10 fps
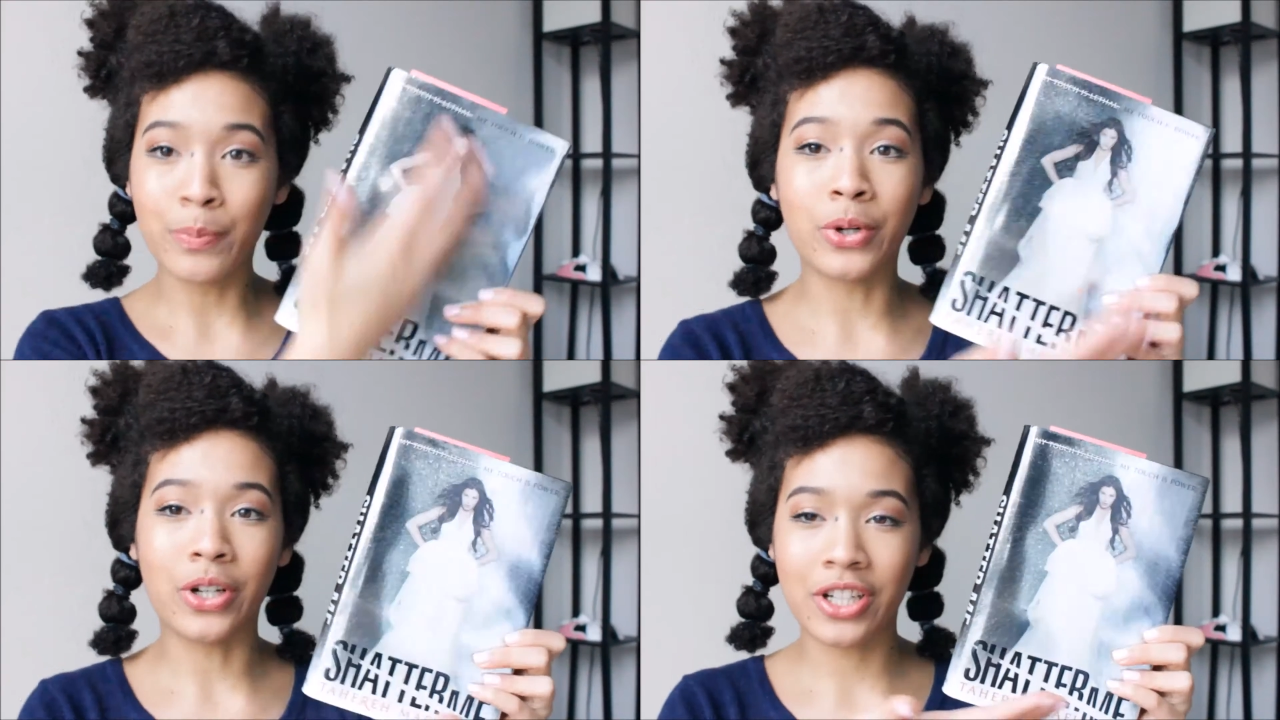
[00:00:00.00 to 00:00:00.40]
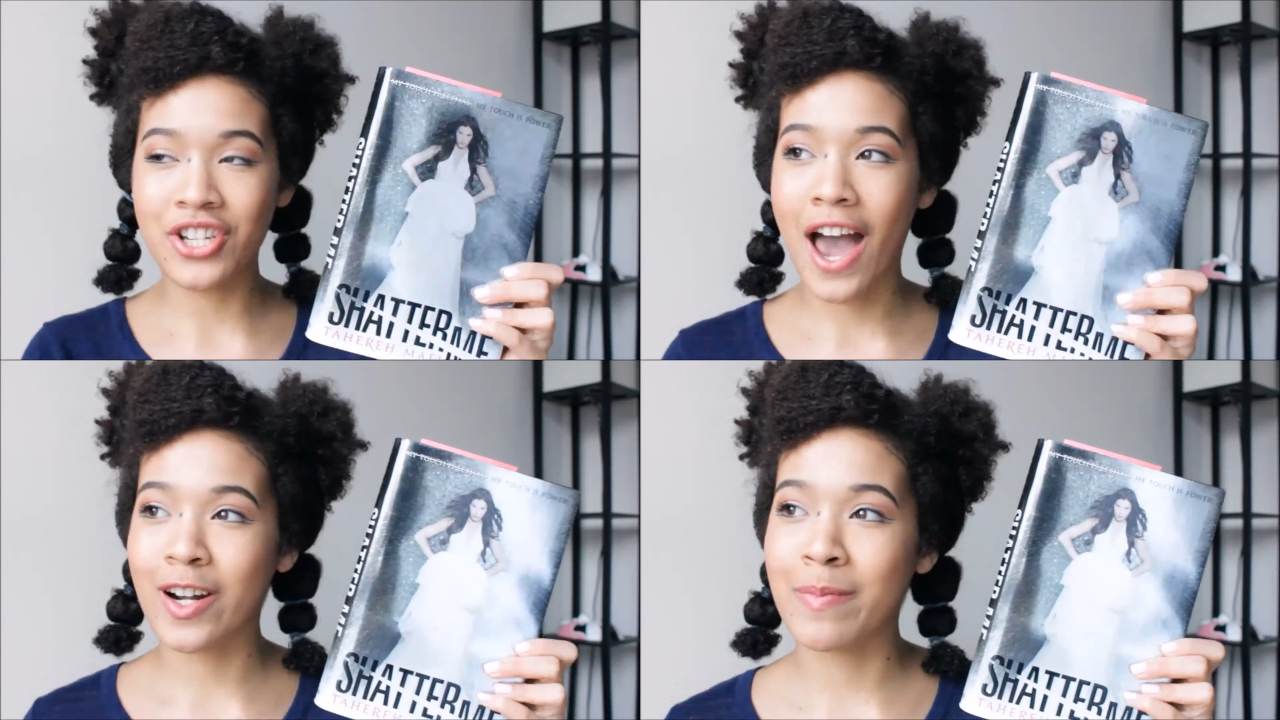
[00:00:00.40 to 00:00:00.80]
book,
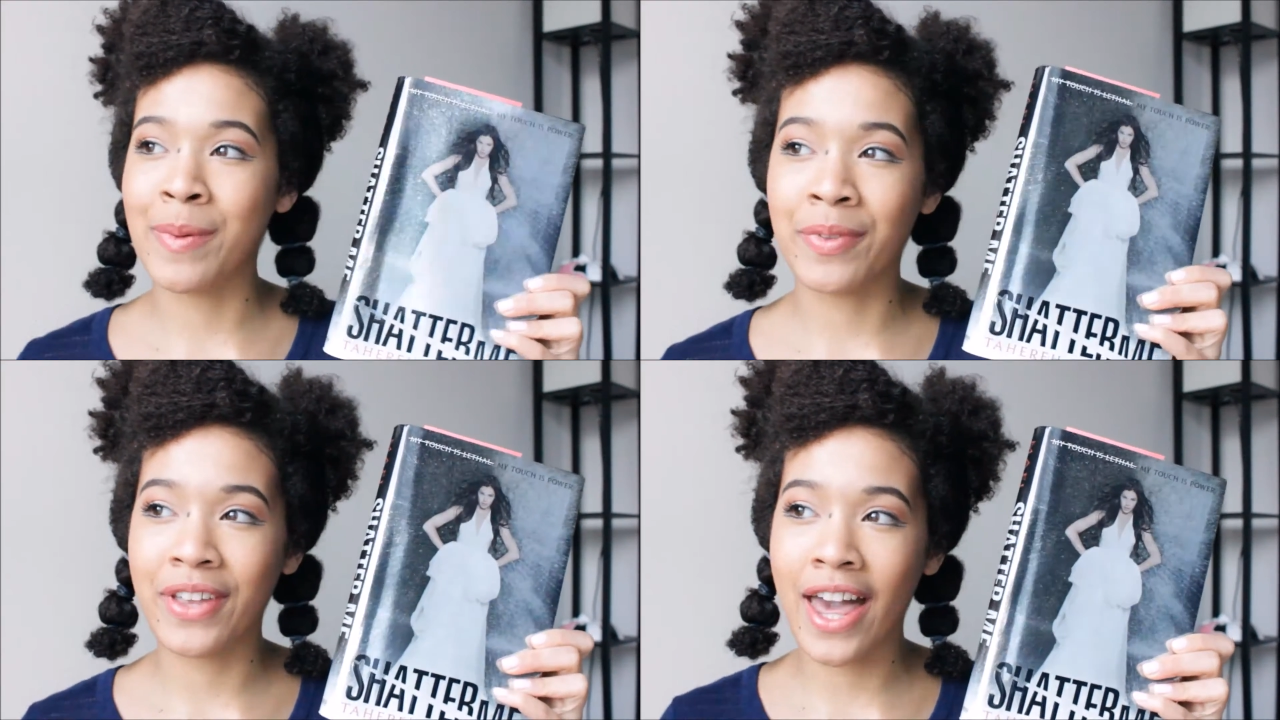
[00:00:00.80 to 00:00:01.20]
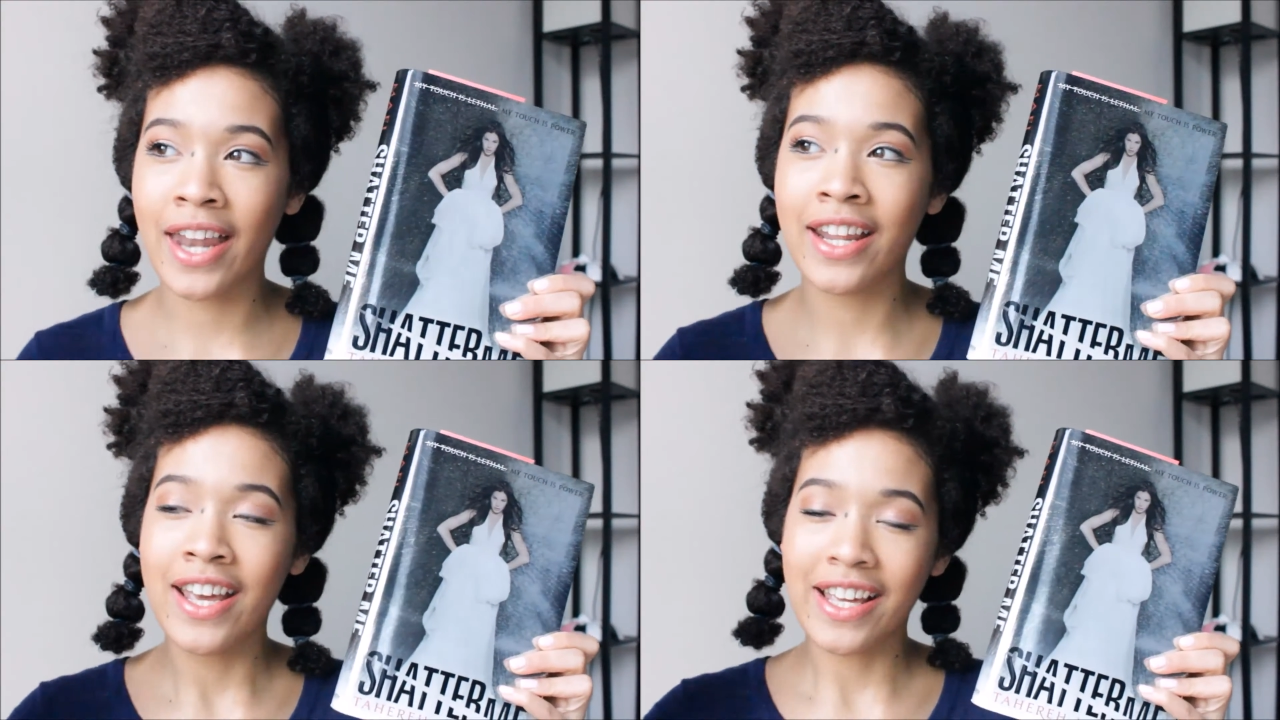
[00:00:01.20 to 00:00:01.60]
Shatter Me, but
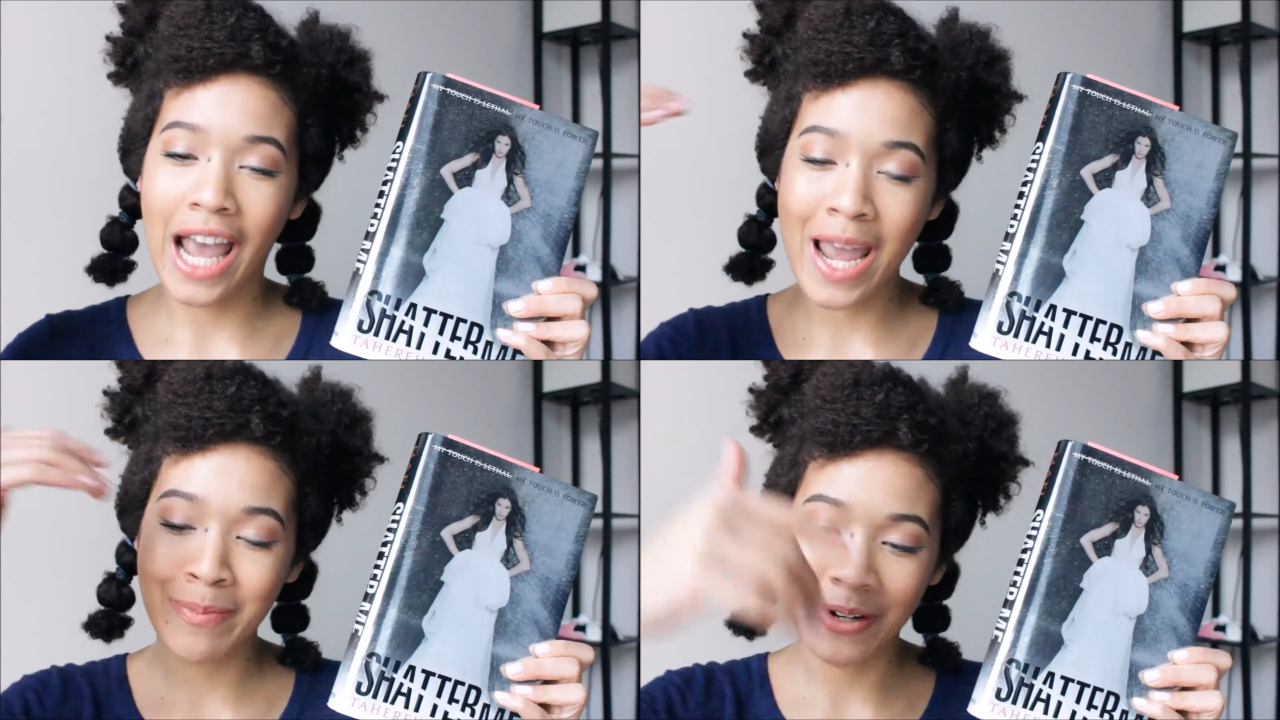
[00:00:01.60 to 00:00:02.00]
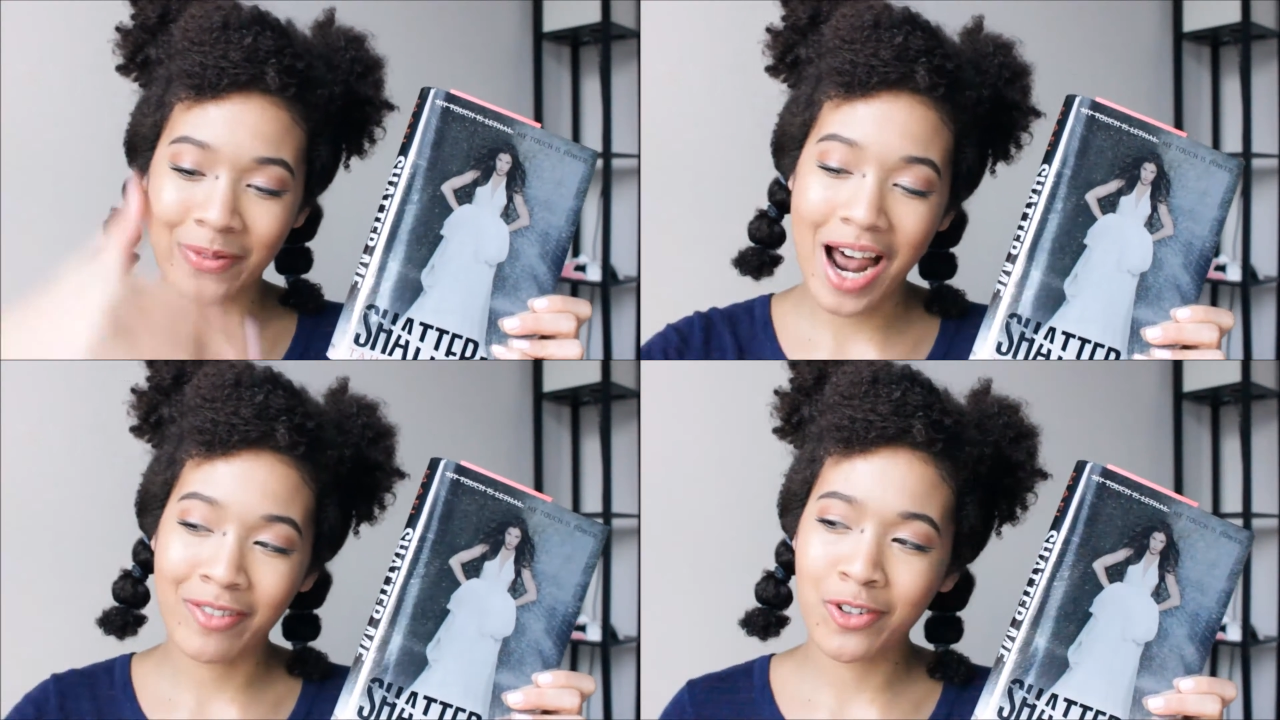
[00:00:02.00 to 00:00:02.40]
then came
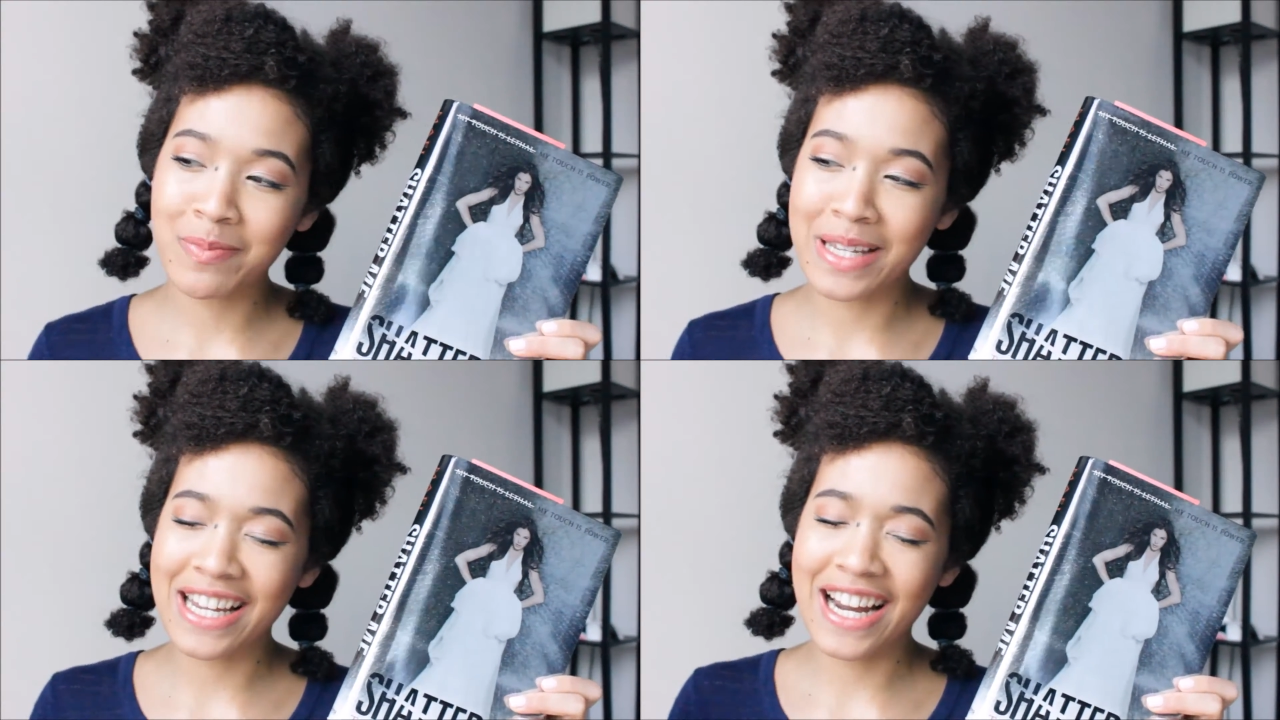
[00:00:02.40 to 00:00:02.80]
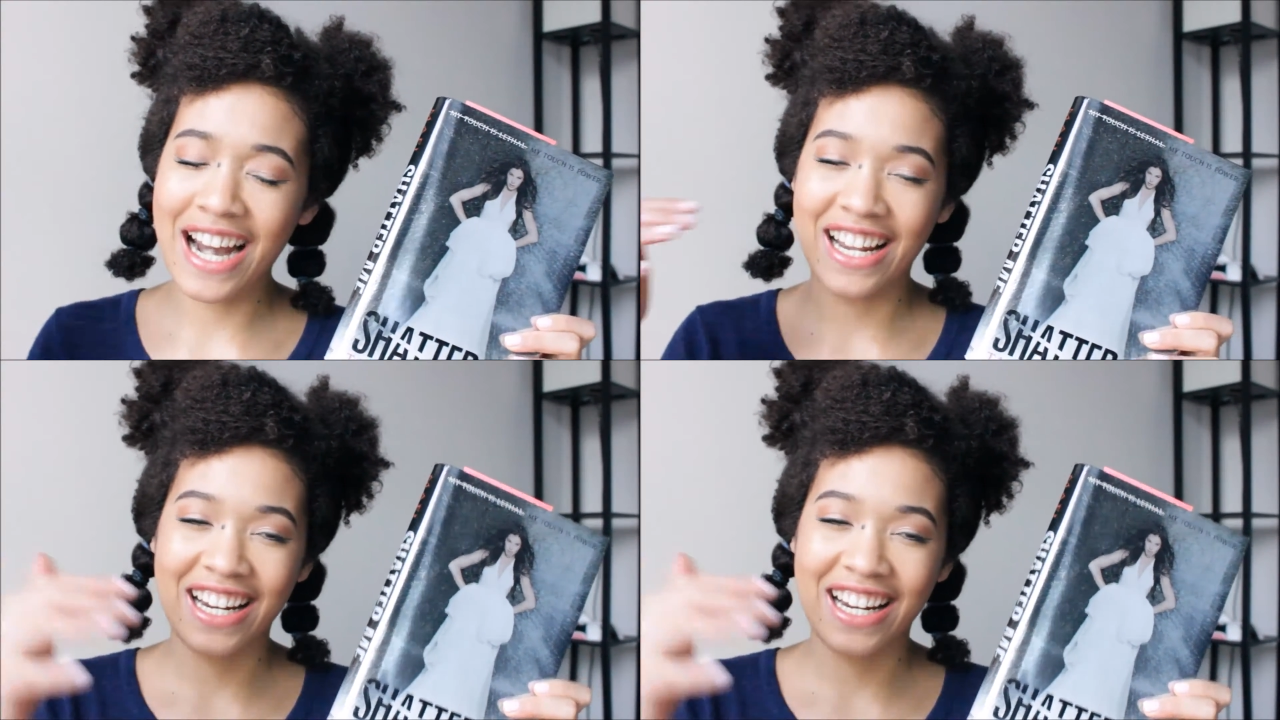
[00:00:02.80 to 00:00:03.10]
Unravel Me and